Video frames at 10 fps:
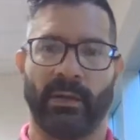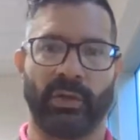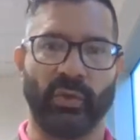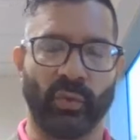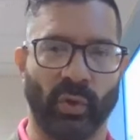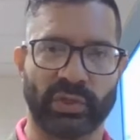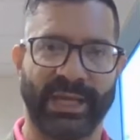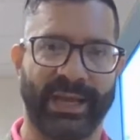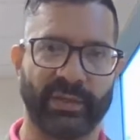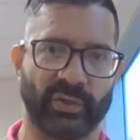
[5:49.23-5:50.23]
you go
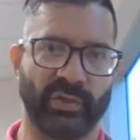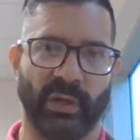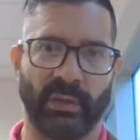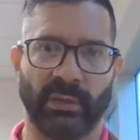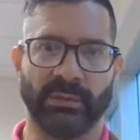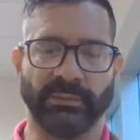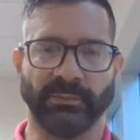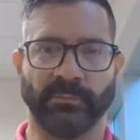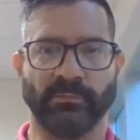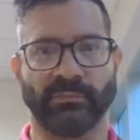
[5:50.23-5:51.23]
sign
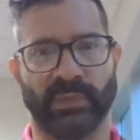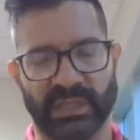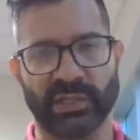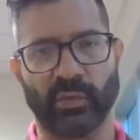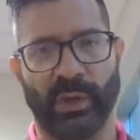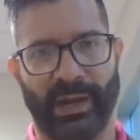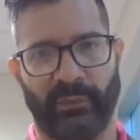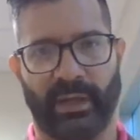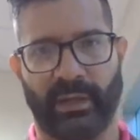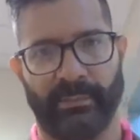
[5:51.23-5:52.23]
this is what I
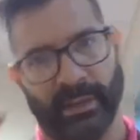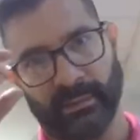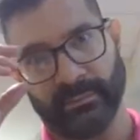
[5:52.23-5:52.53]
recommend.